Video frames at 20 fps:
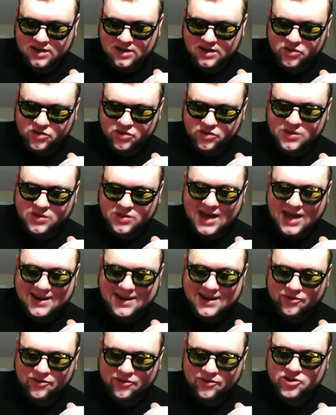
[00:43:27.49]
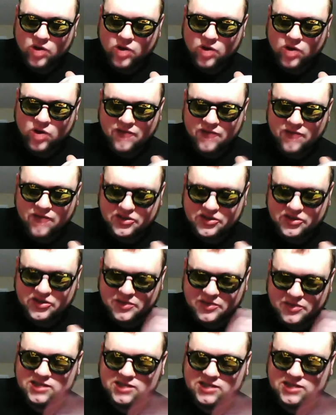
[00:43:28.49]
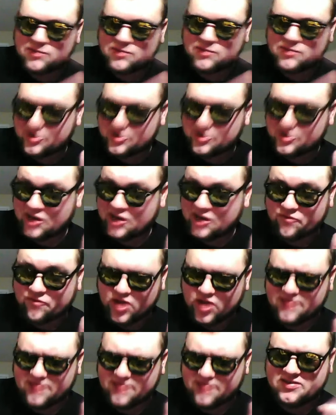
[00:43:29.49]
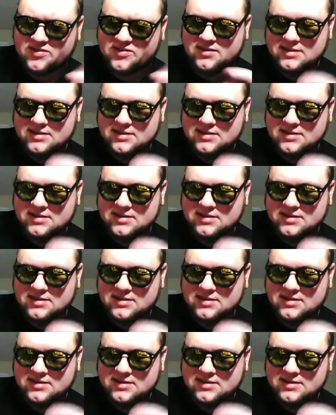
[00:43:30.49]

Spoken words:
doing that every so often, especially in places like France.